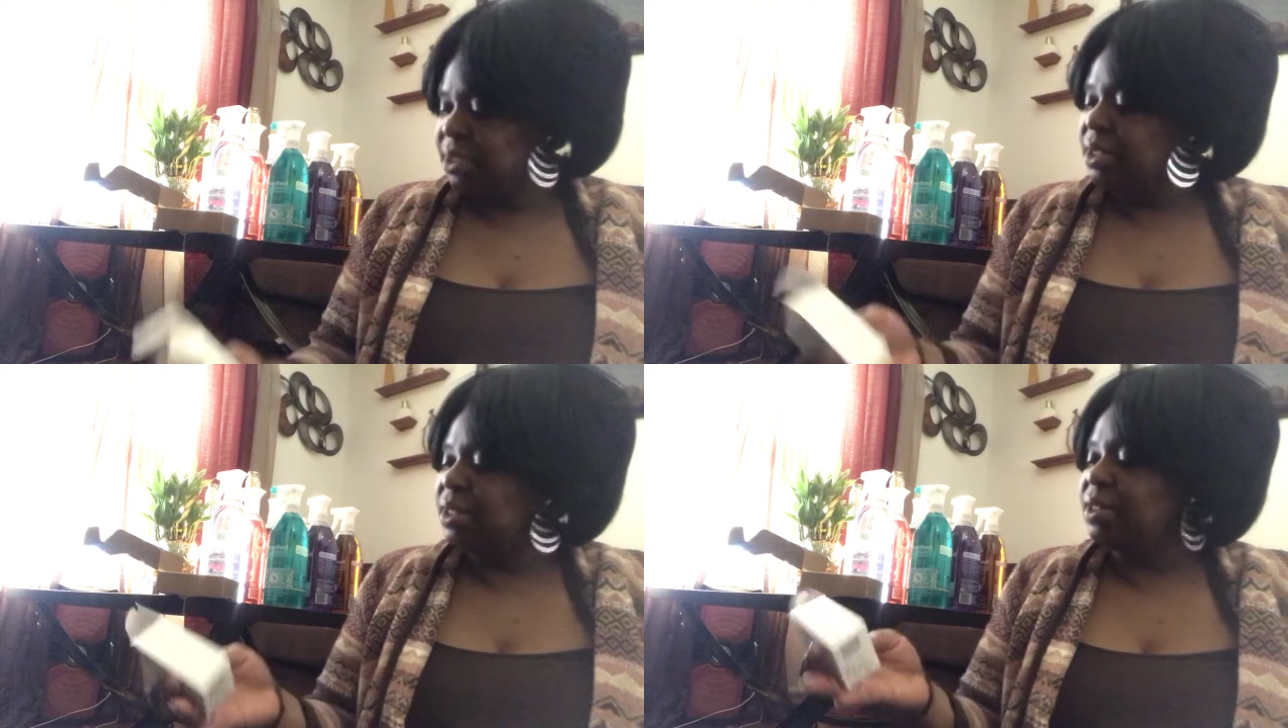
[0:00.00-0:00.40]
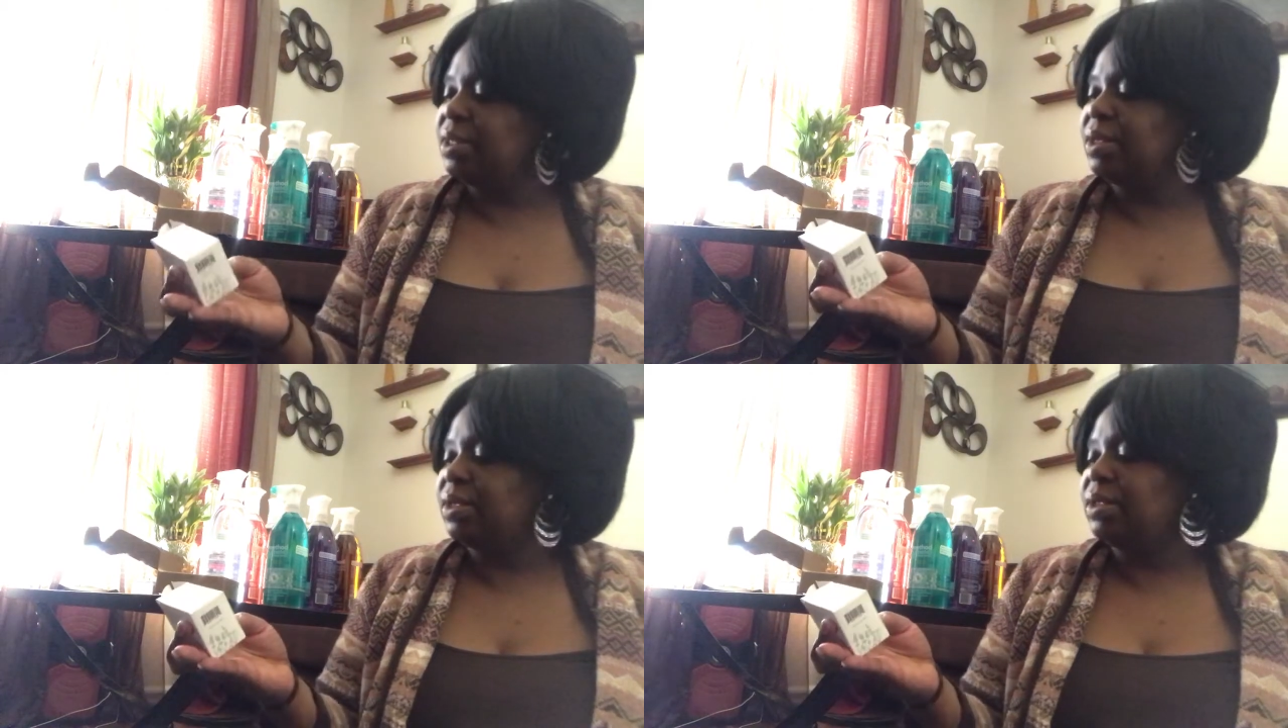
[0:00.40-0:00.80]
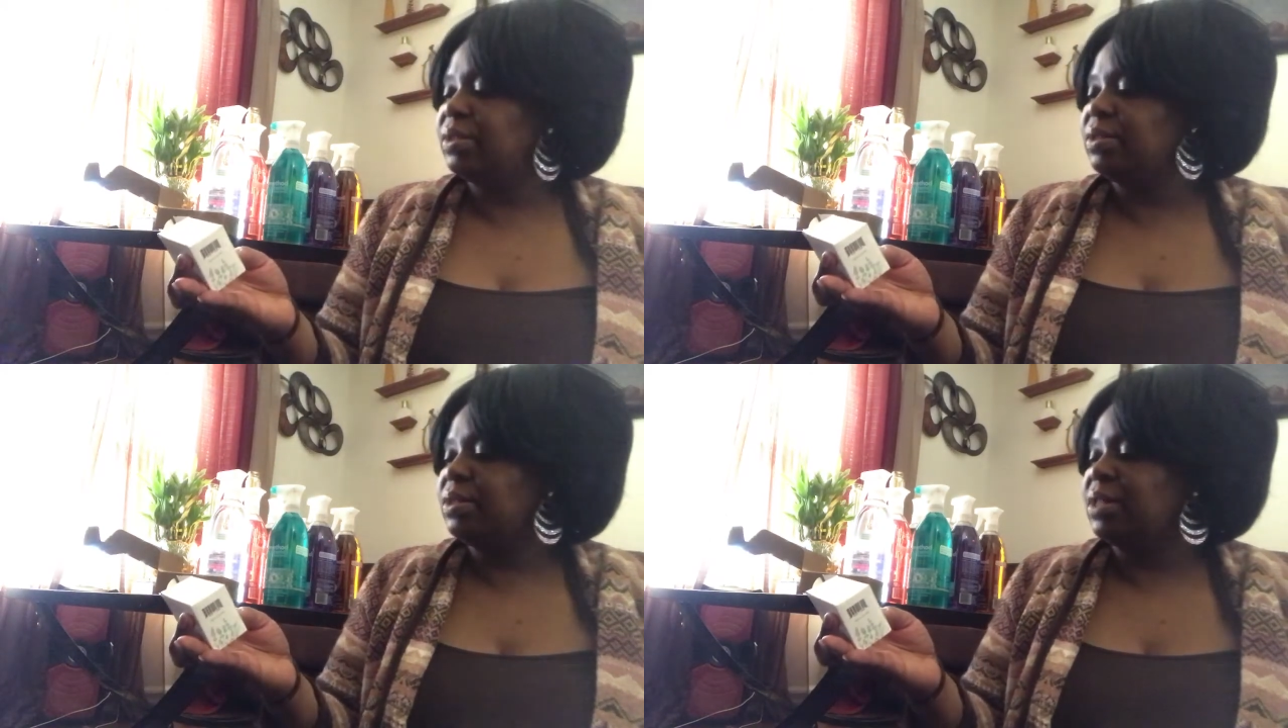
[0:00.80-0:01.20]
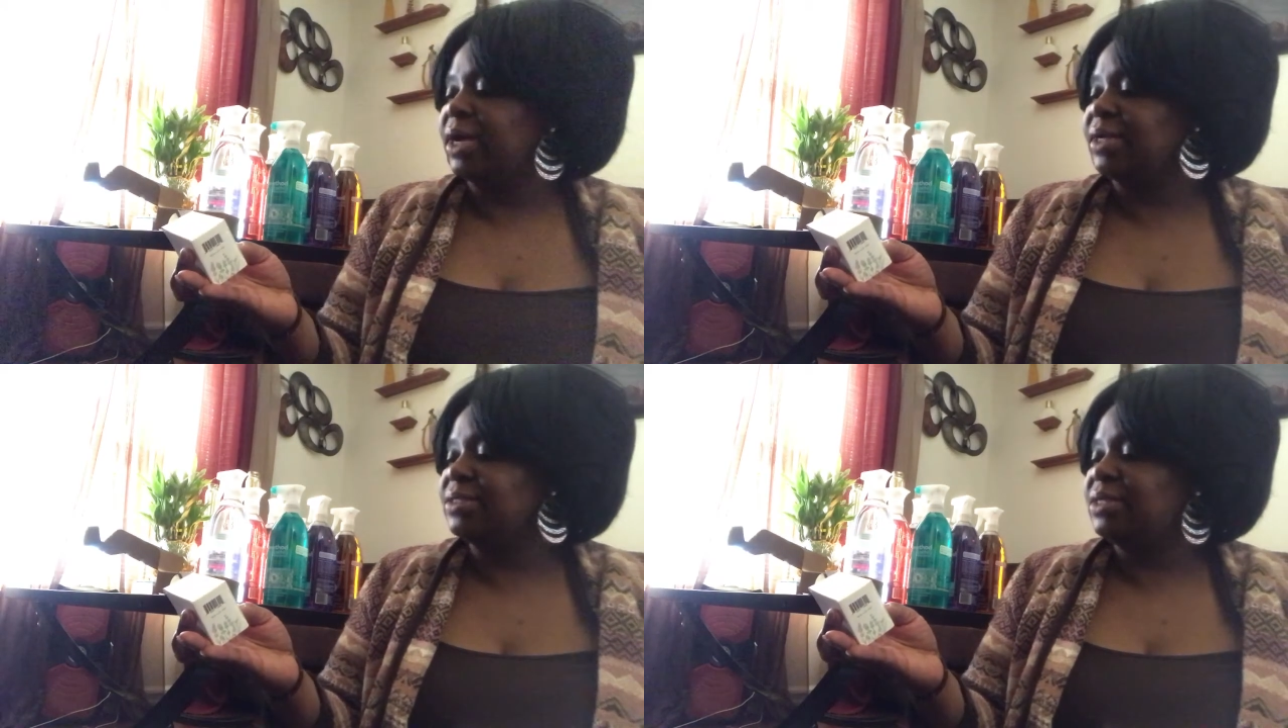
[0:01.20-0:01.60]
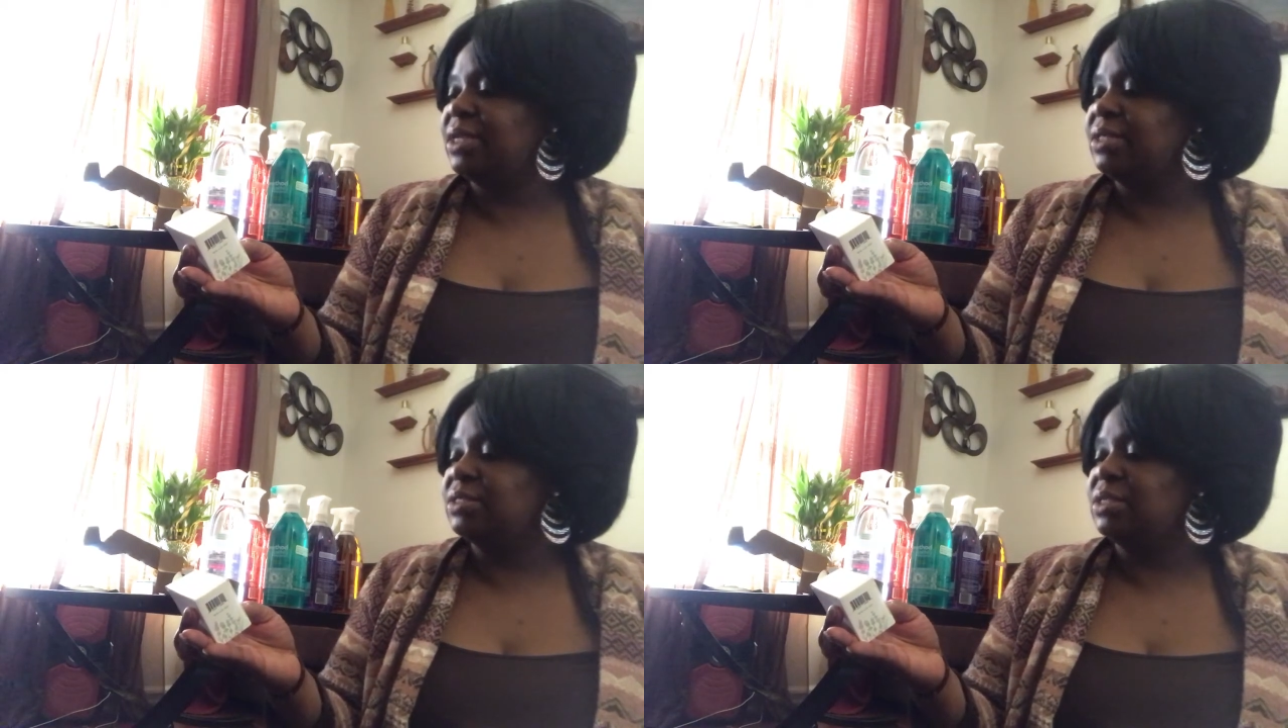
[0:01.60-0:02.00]
And like I
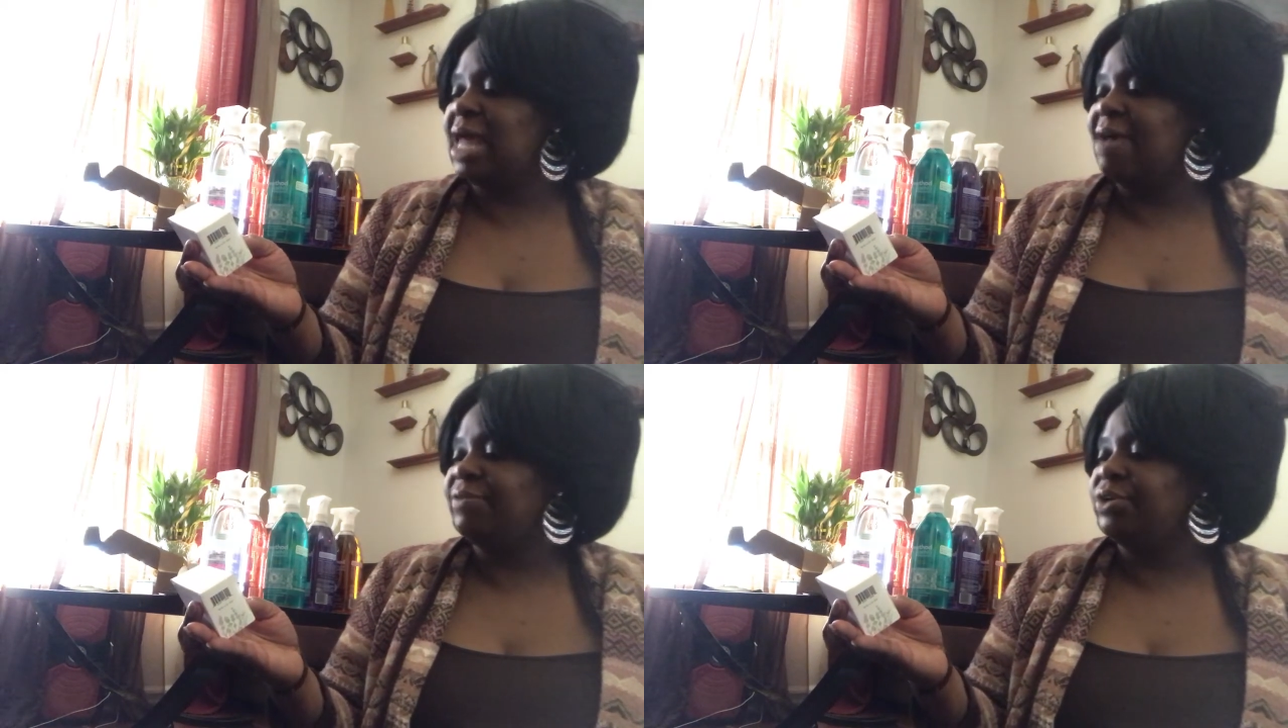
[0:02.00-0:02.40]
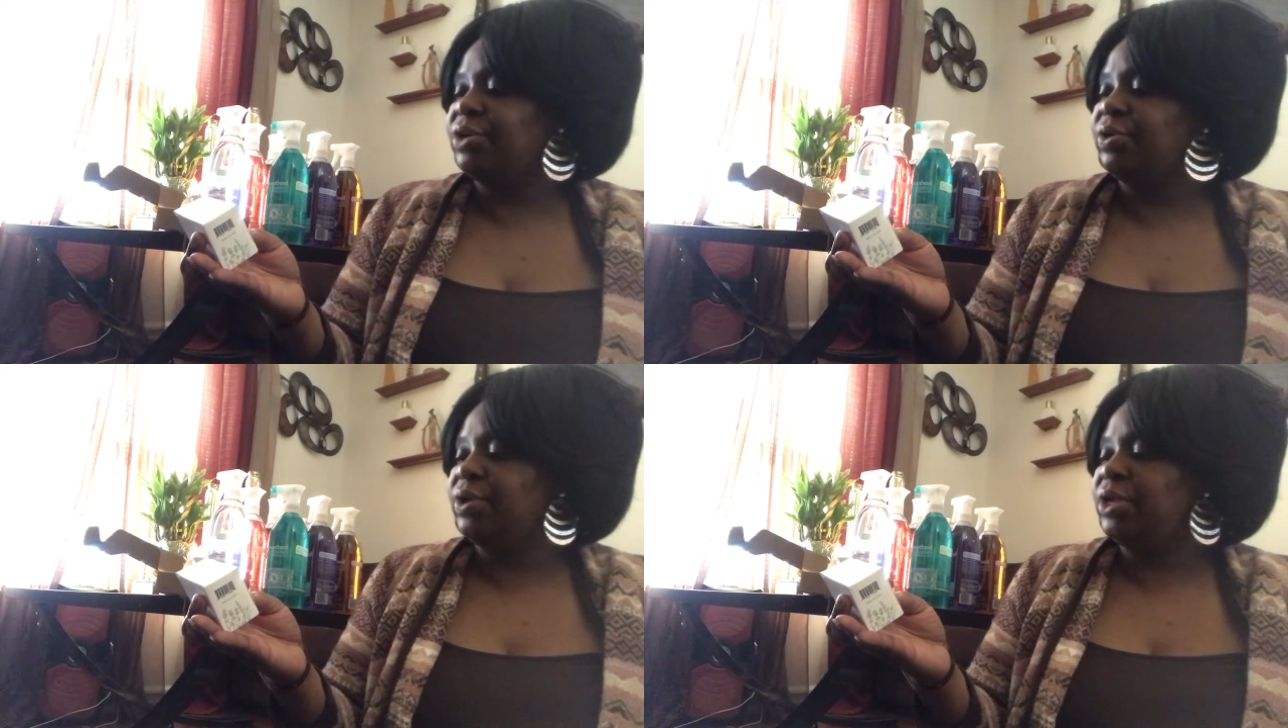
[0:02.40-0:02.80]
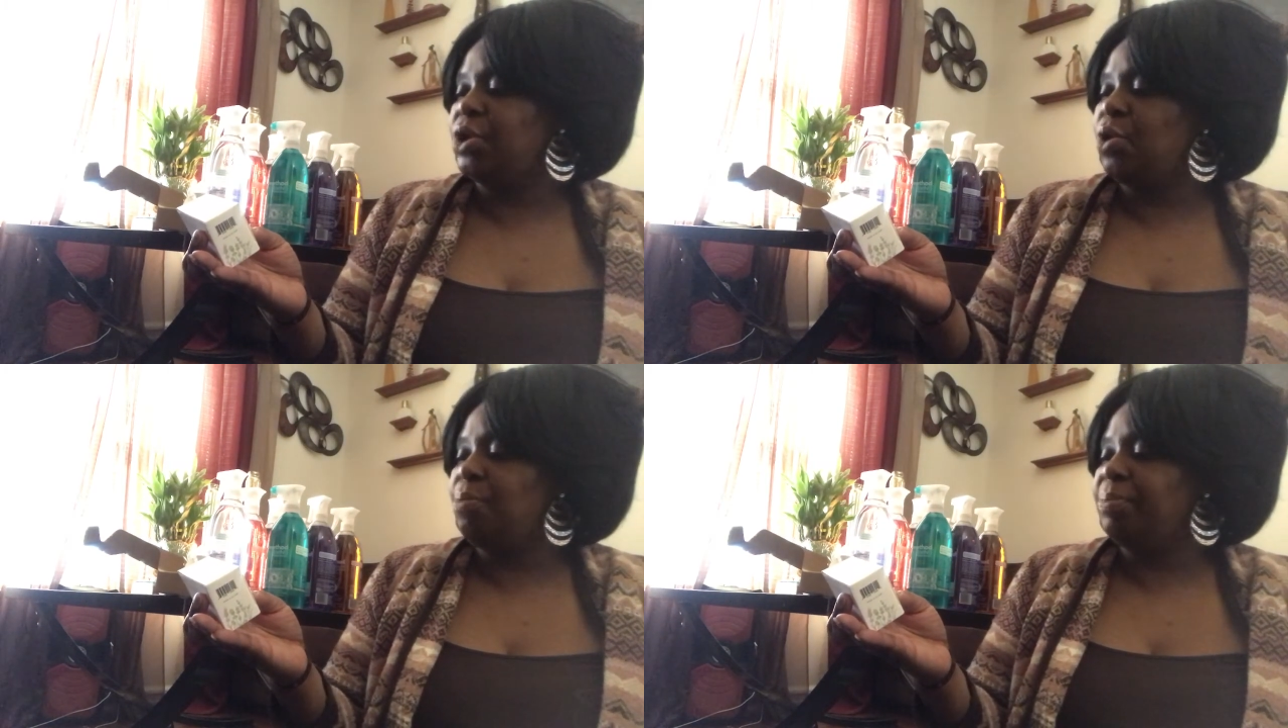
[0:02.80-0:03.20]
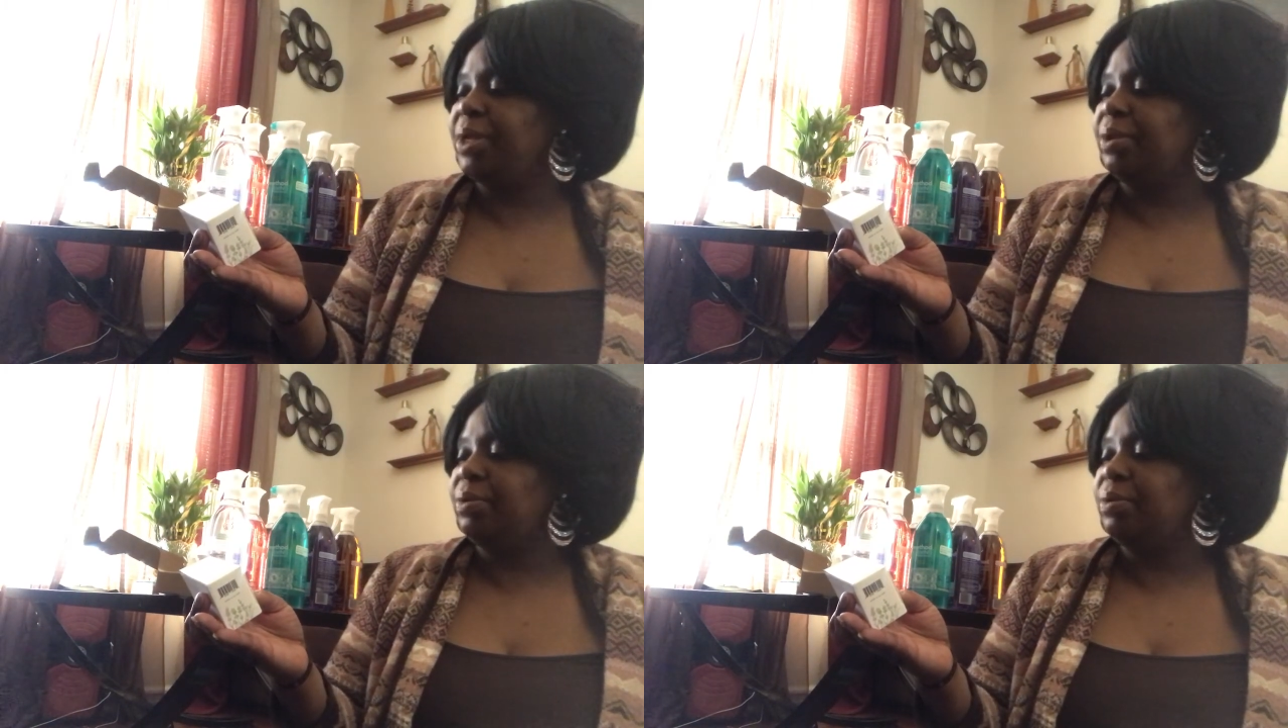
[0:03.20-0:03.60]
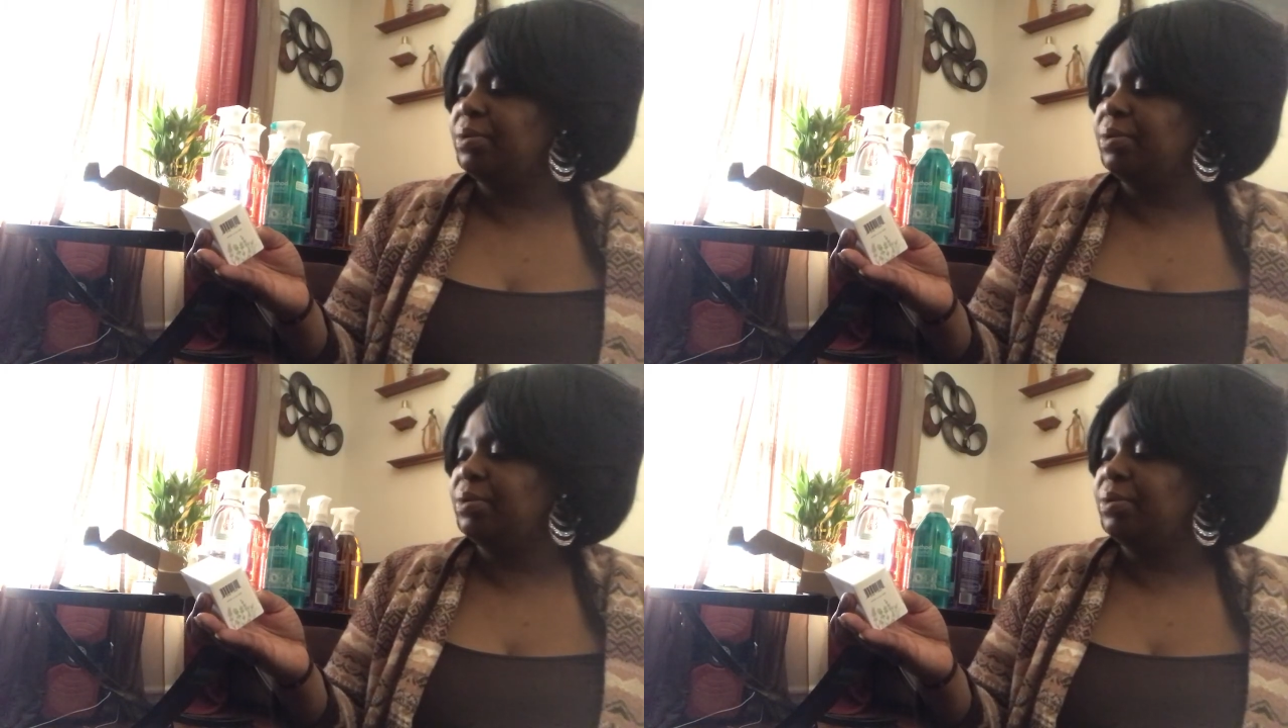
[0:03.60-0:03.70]
said, it's lavender and oatmeal.